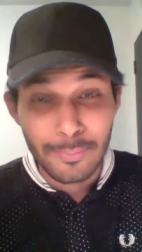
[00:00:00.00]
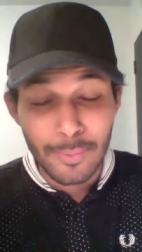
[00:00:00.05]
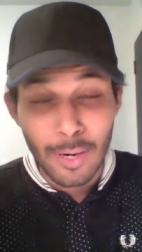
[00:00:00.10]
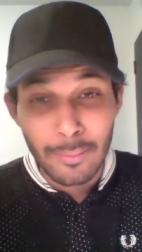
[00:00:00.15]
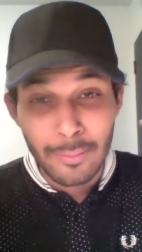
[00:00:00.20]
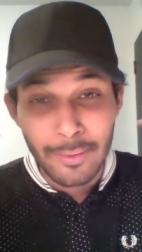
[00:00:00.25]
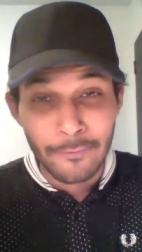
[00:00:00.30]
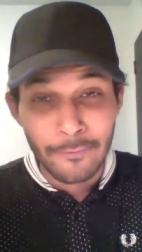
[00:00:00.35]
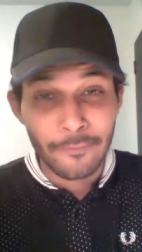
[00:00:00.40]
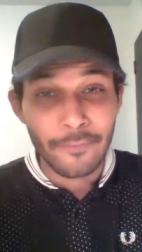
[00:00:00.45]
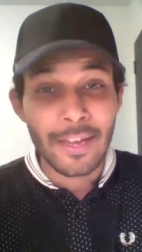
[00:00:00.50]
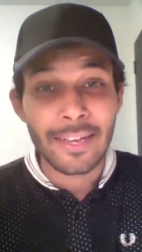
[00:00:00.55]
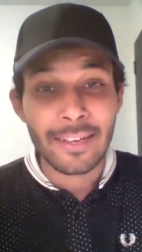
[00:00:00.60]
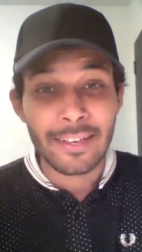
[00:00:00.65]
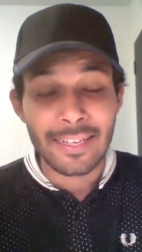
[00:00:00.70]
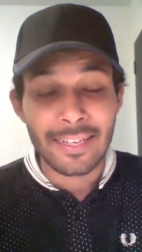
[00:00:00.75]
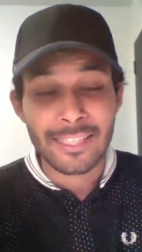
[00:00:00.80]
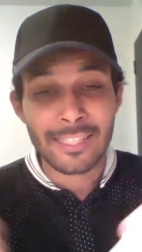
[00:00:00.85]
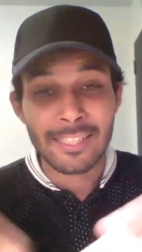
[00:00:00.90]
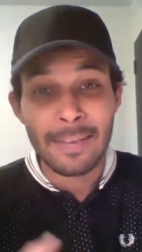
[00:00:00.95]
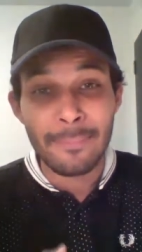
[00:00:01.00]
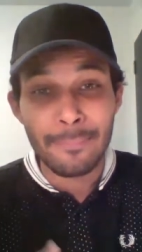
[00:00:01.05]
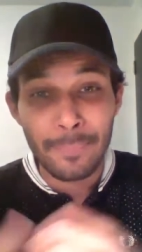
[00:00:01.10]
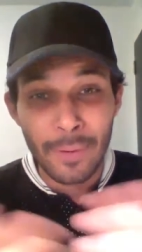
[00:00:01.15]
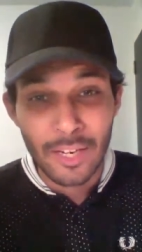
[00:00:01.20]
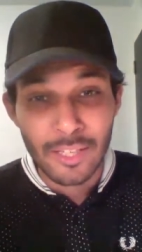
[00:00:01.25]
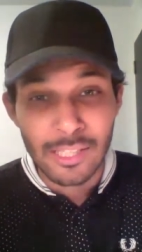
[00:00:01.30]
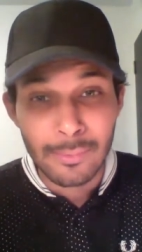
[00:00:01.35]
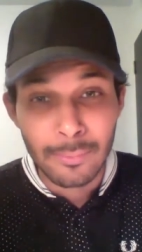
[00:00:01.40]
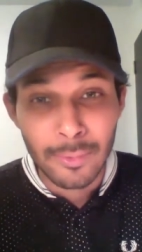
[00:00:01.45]
probably think it's
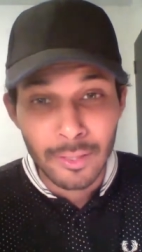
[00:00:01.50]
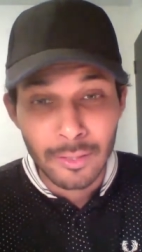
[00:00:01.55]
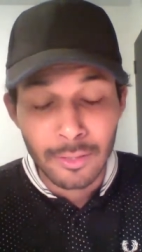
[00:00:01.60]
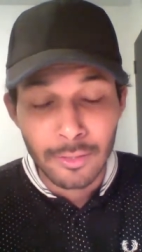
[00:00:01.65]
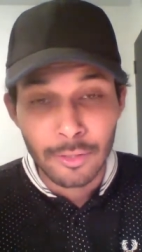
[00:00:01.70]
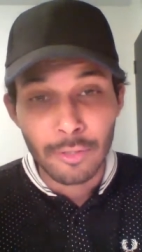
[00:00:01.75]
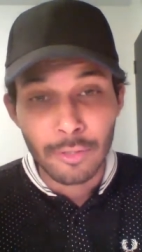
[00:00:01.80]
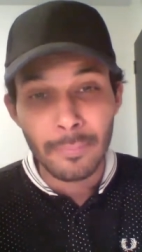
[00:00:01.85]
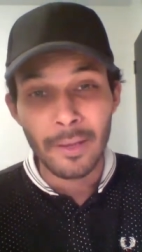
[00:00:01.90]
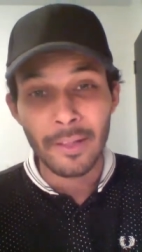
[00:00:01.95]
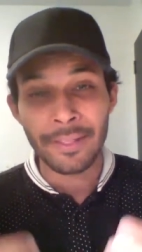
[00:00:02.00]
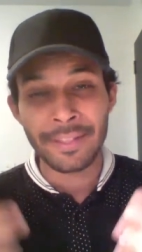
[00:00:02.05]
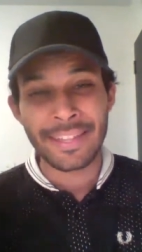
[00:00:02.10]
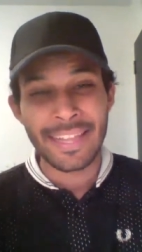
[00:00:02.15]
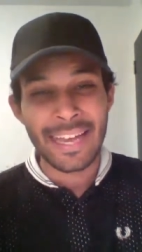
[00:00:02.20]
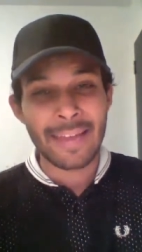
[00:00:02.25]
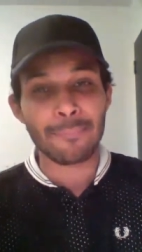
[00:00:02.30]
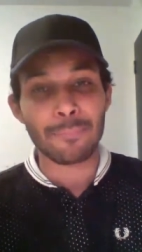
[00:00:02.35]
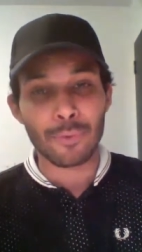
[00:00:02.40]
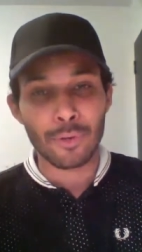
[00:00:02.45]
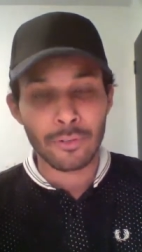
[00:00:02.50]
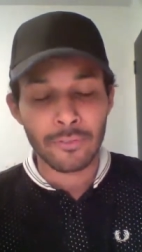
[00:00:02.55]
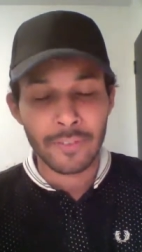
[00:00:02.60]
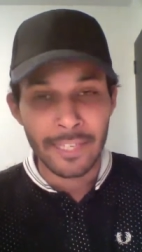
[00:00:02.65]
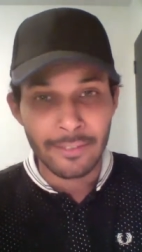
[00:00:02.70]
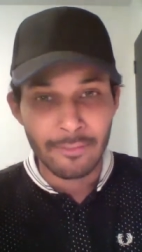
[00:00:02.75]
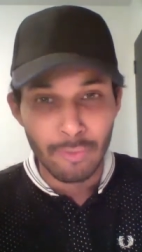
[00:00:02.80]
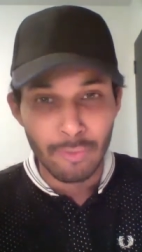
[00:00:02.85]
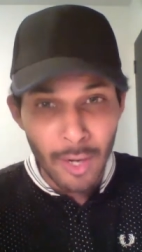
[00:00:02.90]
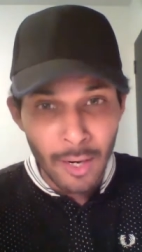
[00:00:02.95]
impossible to do, but they prove
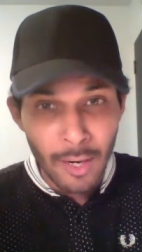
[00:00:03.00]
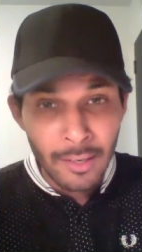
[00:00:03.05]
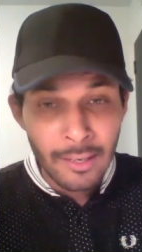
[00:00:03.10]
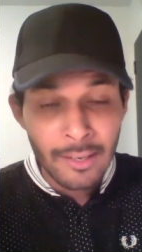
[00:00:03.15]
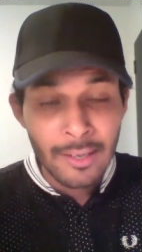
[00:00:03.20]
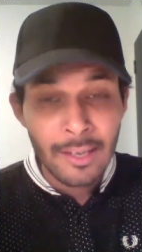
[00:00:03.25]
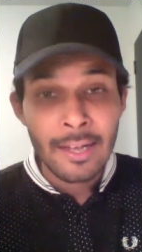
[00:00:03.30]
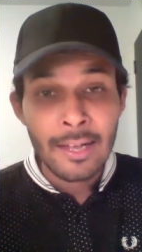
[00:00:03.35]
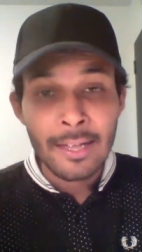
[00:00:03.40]
it wrong.